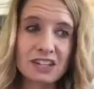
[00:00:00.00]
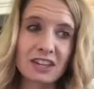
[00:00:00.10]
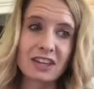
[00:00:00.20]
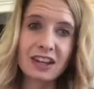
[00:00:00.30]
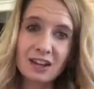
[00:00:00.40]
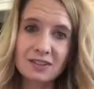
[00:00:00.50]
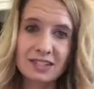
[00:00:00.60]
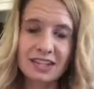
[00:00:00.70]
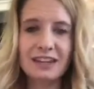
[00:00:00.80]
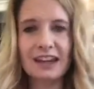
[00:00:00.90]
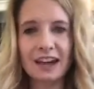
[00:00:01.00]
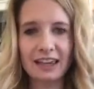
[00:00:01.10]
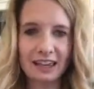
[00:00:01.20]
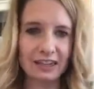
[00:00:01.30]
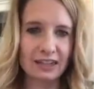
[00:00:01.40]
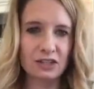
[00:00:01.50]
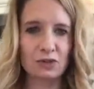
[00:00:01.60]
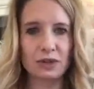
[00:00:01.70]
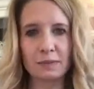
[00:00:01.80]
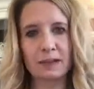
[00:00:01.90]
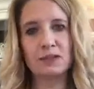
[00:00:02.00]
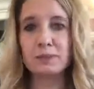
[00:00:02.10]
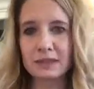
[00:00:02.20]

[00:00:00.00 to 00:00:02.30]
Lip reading: And then now all of a sudden I can't enjoy my sweet